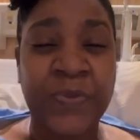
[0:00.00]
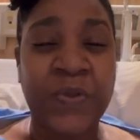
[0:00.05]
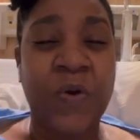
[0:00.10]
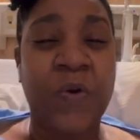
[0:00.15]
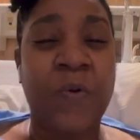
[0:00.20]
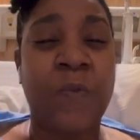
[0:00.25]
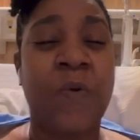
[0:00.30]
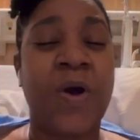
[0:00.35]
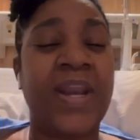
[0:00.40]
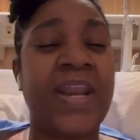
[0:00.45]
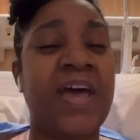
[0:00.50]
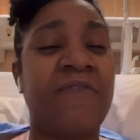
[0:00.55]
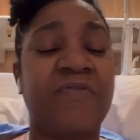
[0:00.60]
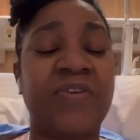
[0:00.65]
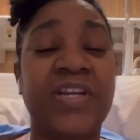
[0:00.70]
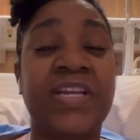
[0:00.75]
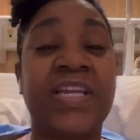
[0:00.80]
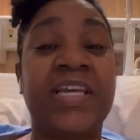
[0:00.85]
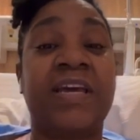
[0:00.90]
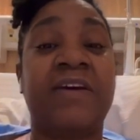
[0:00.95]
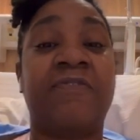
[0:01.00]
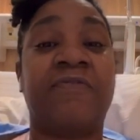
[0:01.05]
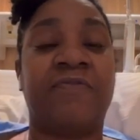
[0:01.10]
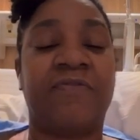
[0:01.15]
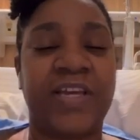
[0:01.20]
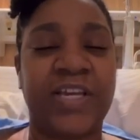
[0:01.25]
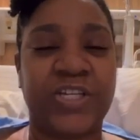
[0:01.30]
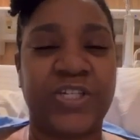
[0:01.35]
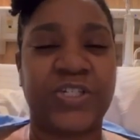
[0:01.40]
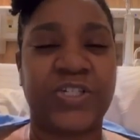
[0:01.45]
whatever the
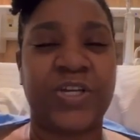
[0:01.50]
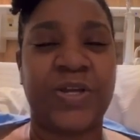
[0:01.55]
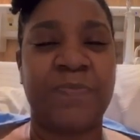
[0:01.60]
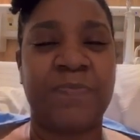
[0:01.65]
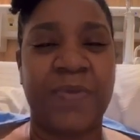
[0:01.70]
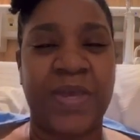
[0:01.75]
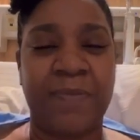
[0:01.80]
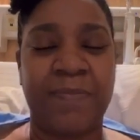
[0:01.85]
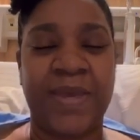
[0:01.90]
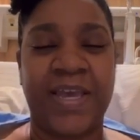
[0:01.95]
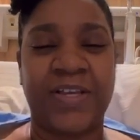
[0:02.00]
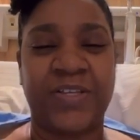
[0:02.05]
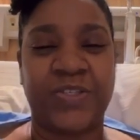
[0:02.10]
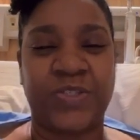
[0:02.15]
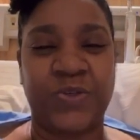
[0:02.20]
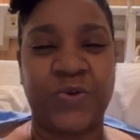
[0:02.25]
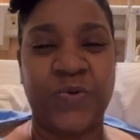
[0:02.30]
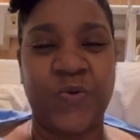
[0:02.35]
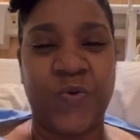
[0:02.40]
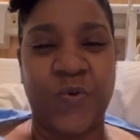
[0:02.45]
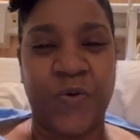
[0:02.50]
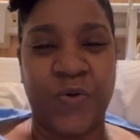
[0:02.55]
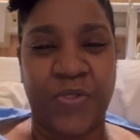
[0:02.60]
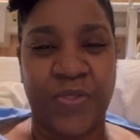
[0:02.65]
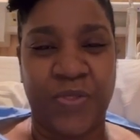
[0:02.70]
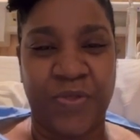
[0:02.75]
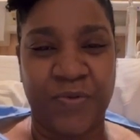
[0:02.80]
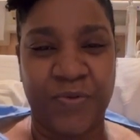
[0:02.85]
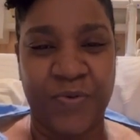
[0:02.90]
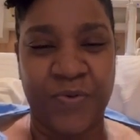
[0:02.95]
affliction may be as you go
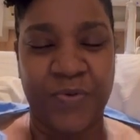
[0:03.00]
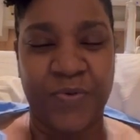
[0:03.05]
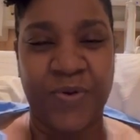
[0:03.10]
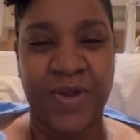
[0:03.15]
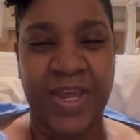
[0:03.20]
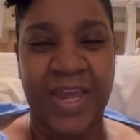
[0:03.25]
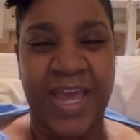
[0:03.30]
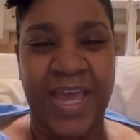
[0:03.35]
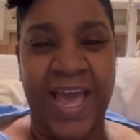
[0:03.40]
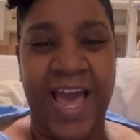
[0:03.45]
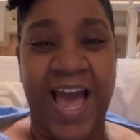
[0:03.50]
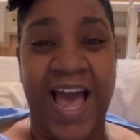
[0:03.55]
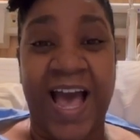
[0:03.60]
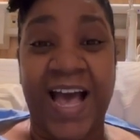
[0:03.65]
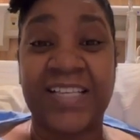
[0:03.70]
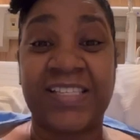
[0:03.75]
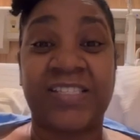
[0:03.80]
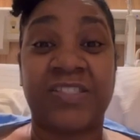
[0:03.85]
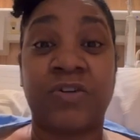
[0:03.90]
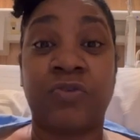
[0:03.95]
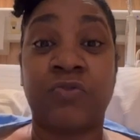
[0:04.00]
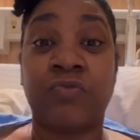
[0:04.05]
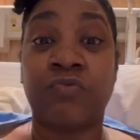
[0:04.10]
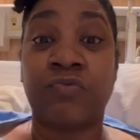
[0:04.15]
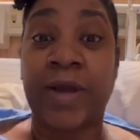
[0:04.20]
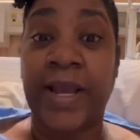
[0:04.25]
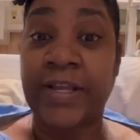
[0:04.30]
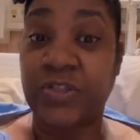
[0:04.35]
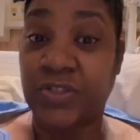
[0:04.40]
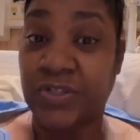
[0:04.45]
through, as the
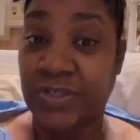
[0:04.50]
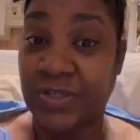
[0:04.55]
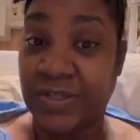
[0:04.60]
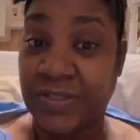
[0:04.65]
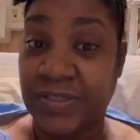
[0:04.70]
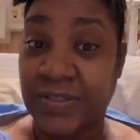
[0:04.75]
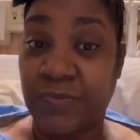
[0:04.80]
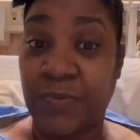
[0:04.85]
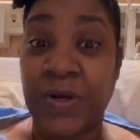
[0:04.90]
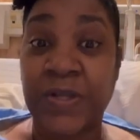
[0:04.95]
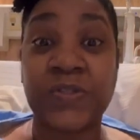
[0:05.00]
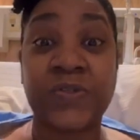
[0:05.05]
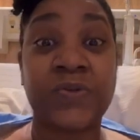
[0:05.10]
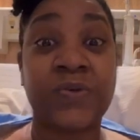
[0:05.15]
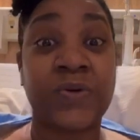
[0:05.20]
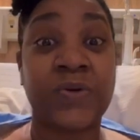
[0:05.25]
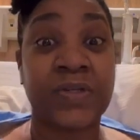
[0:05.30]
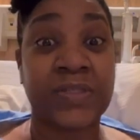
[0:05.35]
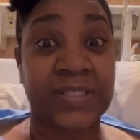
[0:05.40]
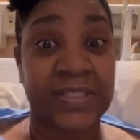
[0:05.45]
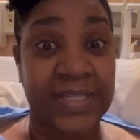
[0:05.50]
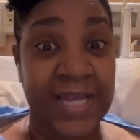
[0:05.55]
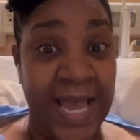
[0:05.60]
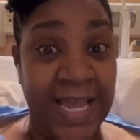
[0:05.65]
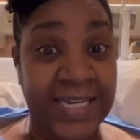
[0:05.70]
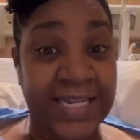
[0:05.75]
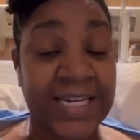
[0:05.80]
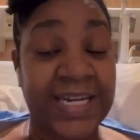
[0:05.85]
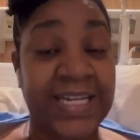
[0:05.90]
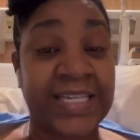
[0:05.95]
righteous, once you're
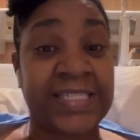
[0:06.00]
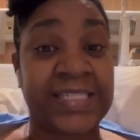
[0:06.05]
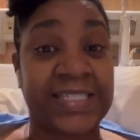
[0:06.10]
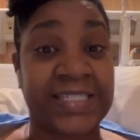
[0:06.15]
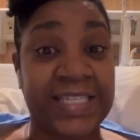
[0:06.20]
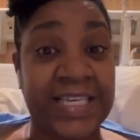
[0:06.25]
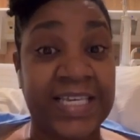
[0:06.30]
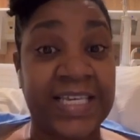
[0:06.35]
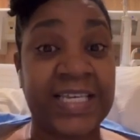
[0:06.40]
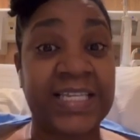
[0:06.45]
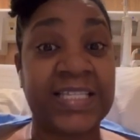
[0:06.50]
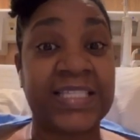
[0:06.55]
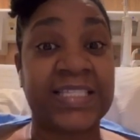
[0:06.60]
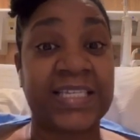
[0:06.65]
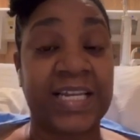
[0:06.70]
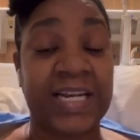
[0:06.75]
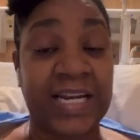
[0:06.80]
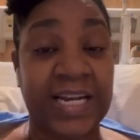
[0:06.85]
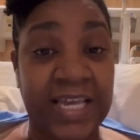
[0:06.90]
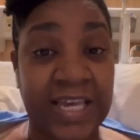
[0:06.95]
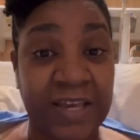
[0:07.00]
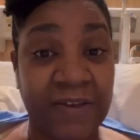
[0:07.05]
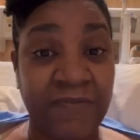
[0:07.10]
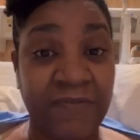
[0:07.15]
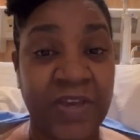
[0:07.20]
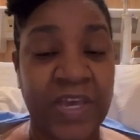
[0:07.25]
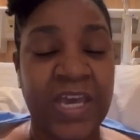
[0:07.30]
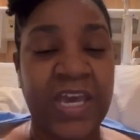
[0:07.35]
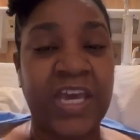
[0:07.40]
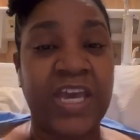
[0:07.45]
standing and seeking to live
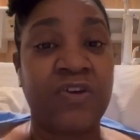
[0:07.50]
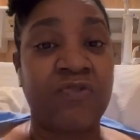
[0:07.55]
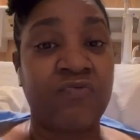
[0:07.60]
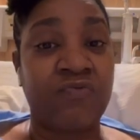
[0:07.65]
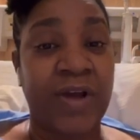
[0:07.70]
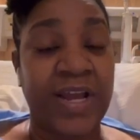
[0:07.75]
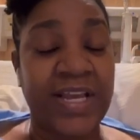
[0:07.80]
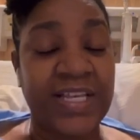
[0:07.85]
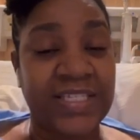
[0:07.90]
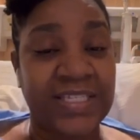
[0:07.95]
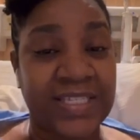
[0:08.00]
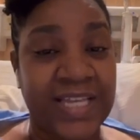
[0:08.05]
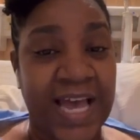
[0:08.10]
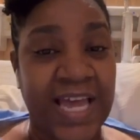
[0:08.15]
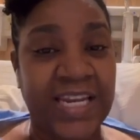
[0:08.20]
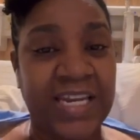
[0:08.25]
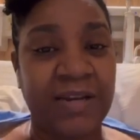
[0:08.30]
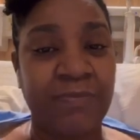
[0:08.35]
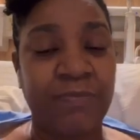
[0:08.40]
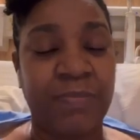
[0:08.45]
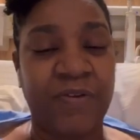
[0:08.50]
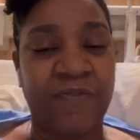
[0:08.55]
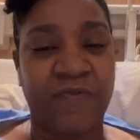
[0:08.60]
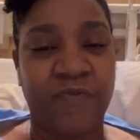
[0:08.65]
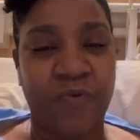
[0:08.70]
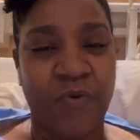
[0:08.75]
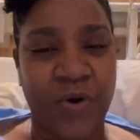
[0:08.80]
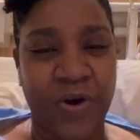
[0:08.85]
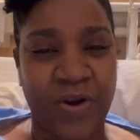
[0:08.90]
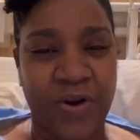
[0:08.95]
in right standing
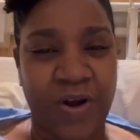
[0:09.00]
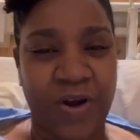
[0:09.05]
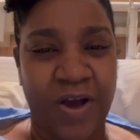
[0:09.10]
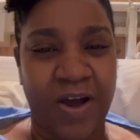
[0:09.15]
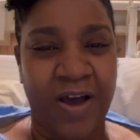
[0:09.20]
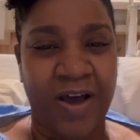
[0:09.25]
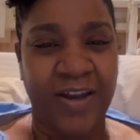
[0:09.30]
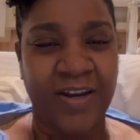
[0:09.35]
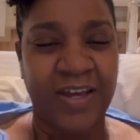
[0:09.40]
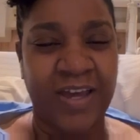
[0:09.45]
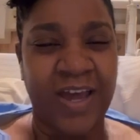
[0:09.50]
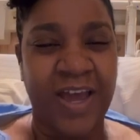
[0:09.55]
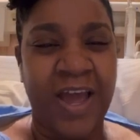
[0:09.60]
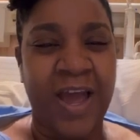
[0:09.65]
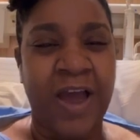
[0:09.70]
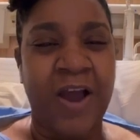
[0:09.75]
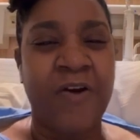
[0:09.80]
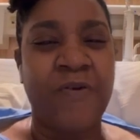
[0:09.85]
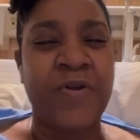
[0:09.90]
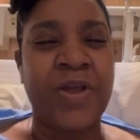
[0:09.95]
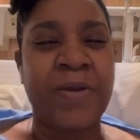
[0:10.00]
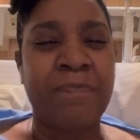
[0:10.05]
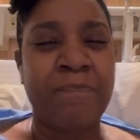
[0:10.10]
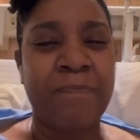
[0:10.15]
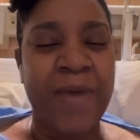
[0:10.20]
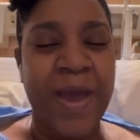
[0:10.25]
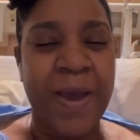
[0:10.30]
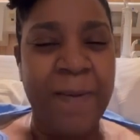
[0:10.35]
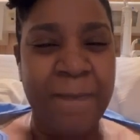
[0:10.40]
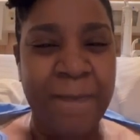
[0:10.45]
before God,
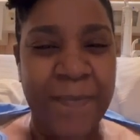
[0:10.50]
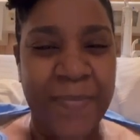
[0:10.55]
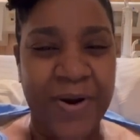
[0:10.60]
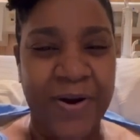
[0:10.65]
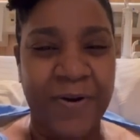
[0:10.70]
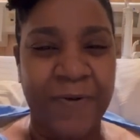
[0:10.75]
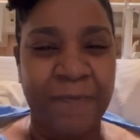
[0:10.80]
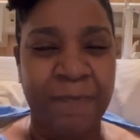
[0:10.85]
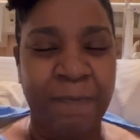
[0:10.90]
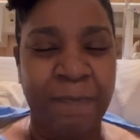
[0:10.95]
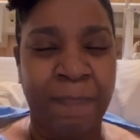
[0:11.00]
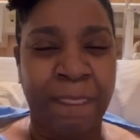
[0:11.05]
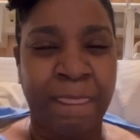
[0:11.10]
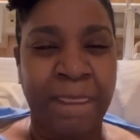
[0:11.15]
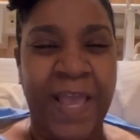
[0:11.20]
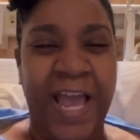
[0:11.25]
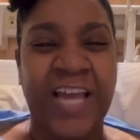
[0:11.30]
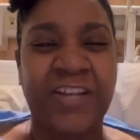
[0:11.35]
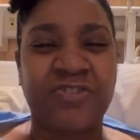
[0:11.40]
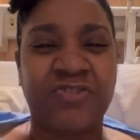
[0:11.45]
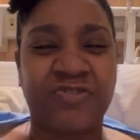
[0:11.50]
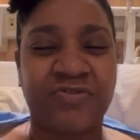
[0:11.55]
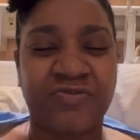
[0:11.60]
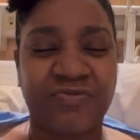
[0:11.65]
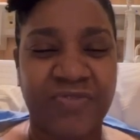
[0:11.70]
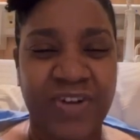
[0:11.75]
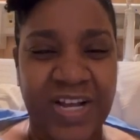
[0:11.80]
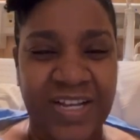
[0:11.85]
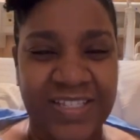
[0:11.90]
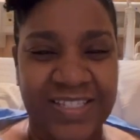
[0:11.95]
remember and
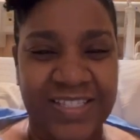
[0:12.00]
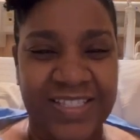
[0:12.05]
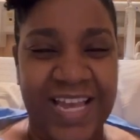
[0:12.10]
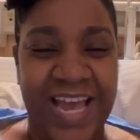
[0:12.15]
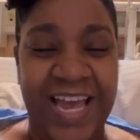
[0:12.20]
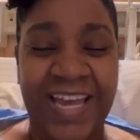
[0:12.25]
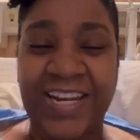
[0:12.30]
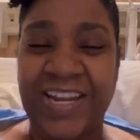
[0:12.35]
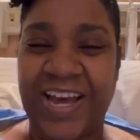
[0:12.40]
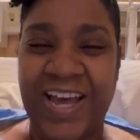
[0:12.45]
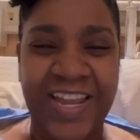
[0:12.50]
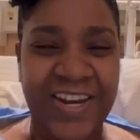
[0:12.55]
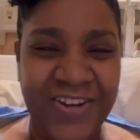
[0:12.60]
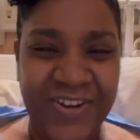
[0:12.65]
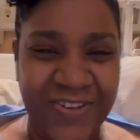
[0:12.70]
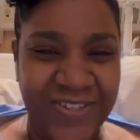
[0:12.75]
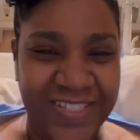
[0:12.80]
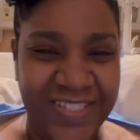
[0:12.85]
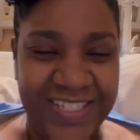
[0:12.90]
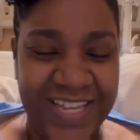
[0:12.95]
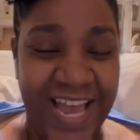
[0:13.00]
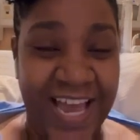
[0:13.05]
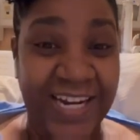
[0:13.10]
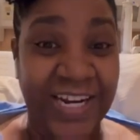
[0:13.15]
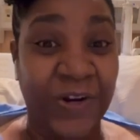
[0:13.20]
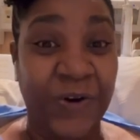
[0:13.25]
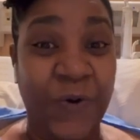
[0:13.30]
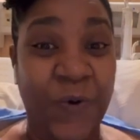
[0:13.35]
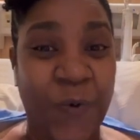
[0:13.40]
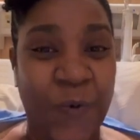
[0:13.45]
trust and understand
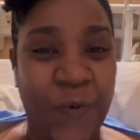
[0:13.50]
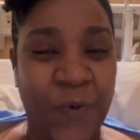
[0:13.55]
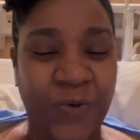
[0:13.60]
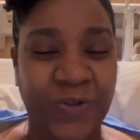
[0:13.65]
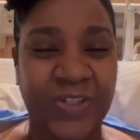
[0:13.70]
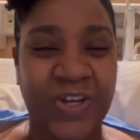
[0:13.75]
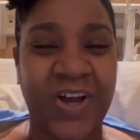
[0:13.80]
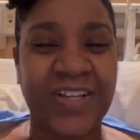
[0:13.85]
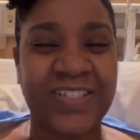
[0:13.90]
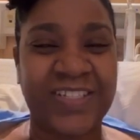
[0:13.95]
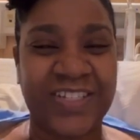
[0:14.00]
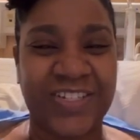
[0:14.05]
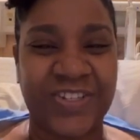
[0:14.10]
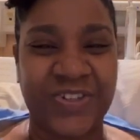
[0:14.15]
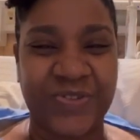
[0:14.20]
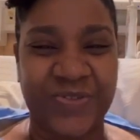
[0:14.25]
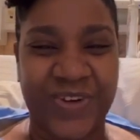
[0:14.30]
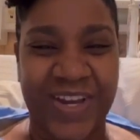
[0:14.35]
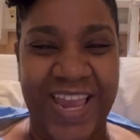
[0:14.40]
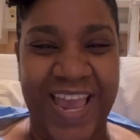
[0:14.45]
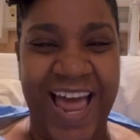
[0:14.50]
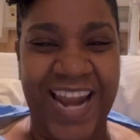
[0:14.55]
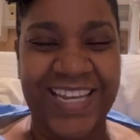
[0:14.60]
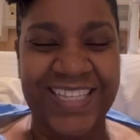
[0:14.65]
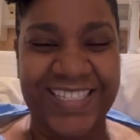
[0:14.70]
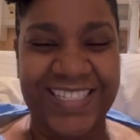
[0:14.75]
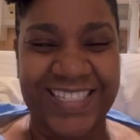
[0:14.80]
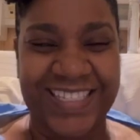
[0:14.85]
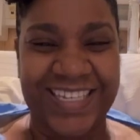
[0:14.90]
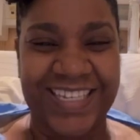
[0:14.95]
and hold on to the
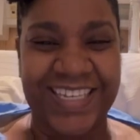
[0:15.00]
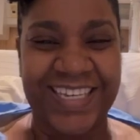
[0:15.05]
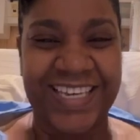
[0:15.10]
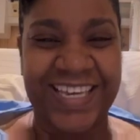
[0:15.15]
reality